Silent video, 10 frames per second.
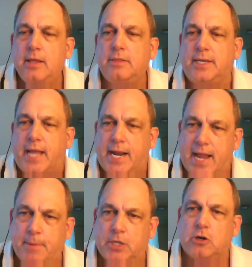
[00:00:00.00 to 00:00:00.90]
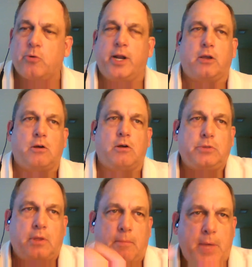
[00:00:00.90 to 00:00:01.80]
The dynamics are critical.
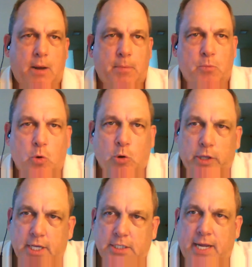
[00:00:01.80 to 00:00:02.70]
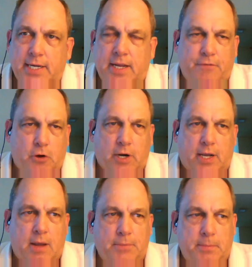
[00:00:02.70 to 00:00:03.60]
The minimum rule is, if you're going to
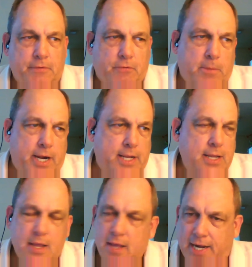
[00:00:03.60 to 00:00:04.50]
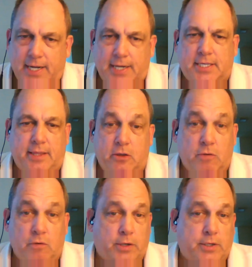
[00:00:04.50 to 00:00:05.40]
come to me for money, I need to see that
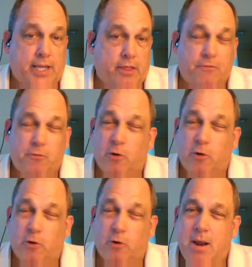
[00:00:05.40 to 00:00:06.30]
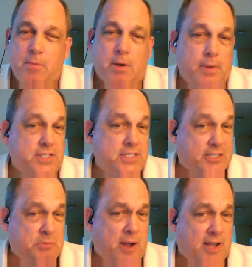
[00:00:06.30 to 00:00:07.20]
you've worked together for a minimum of
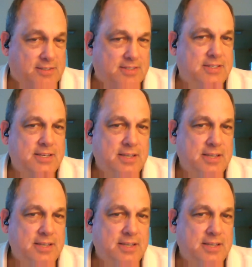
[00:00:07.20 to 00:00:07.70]
6 months.